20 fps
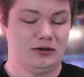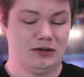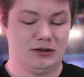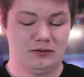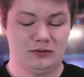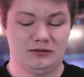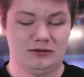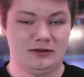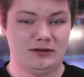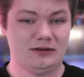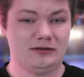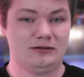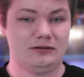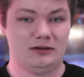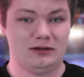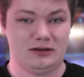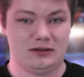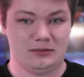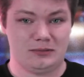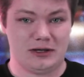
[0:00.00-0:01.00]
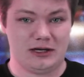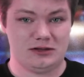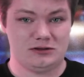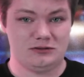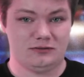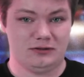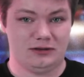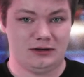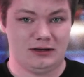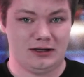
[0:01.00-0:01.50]
It was easily the match
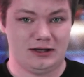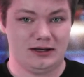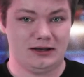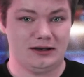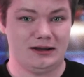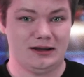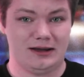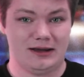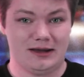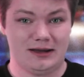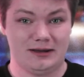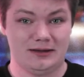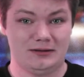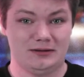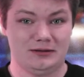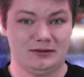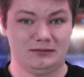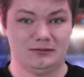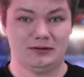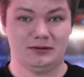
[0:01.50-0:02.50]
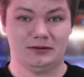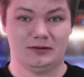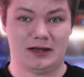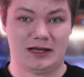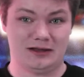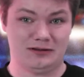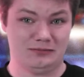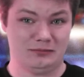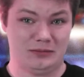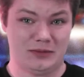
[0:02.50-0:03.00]
of the night, and
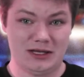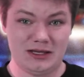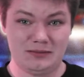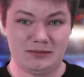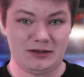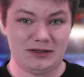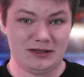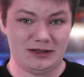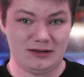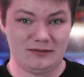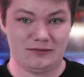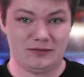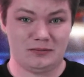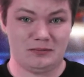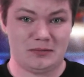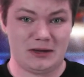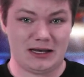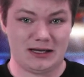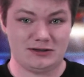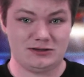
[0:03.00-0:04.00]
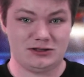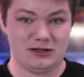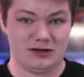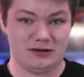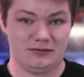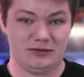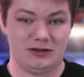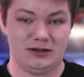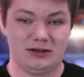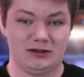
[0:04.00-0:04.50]
maybe even match
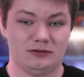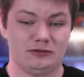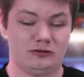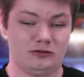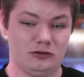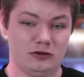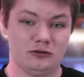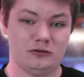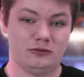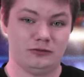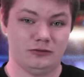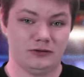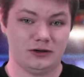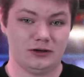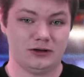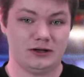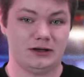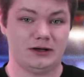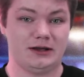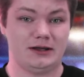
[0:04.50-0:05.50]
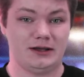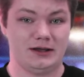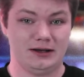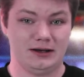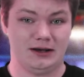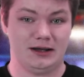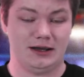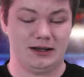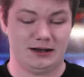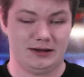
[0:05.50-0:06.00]
of the year so far
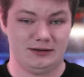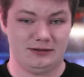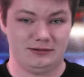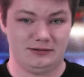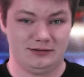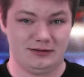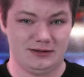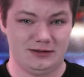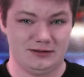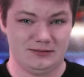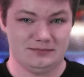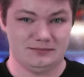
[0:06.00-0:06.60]
in NXT.